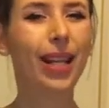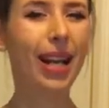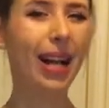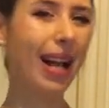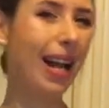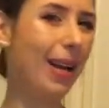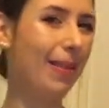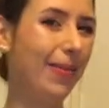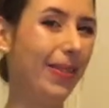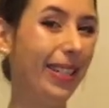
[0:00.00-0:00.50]

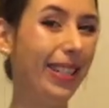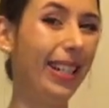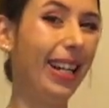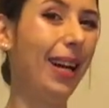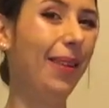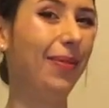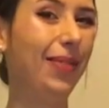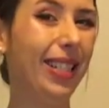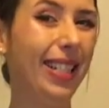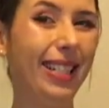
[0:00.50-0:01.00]
I would
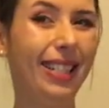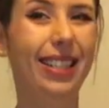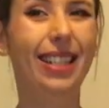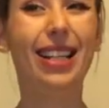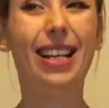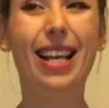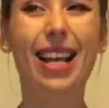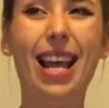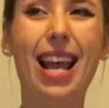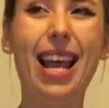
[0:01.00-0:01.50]
love it.
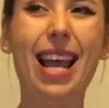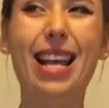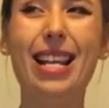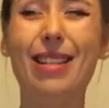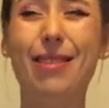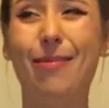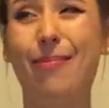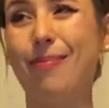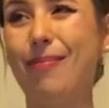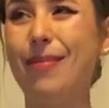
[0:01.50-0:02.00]
And
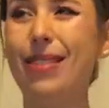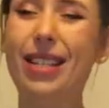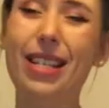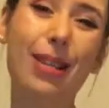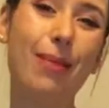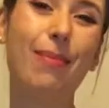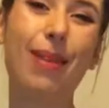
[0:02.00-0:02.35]
you